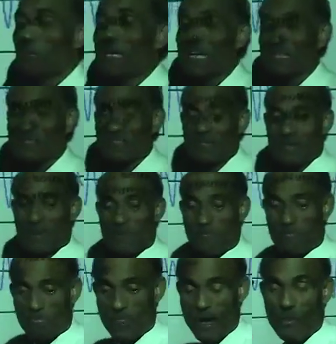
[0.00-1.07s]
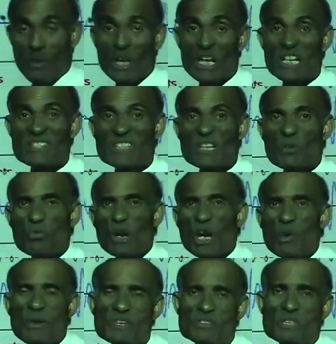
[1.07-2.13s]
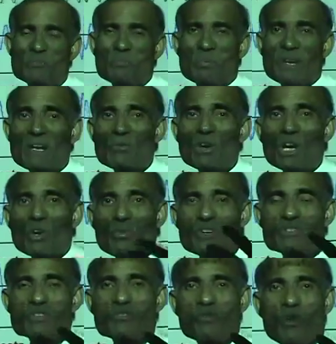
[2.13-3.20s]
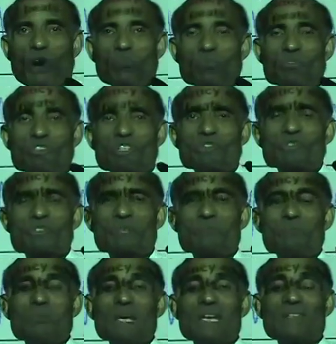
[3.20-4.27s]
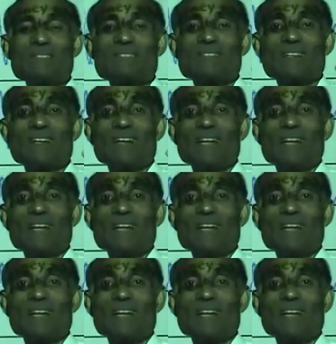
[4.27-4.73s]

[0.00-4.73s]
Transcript: beats. Now, what is the prerequisite for producing beats?